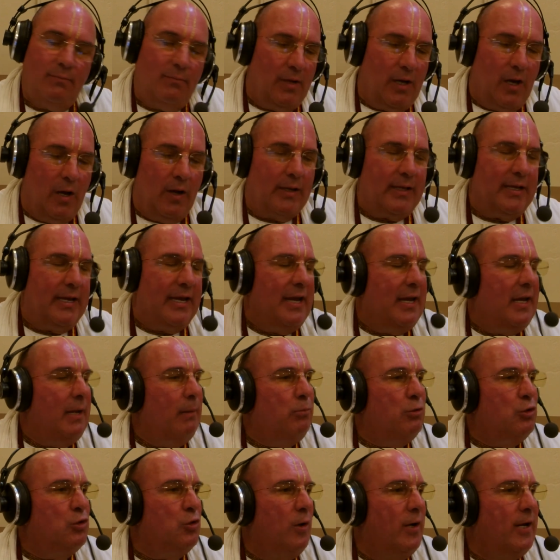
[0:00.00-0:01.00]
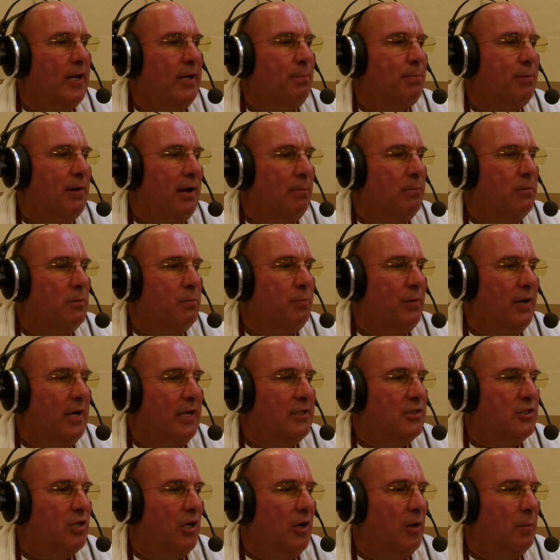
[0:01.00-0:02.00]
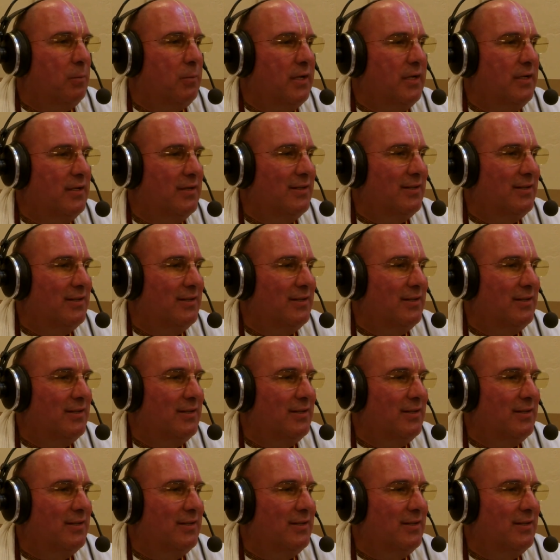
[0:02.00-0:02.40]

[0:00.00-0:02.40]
Okay, I'm joining Prabhupada's army.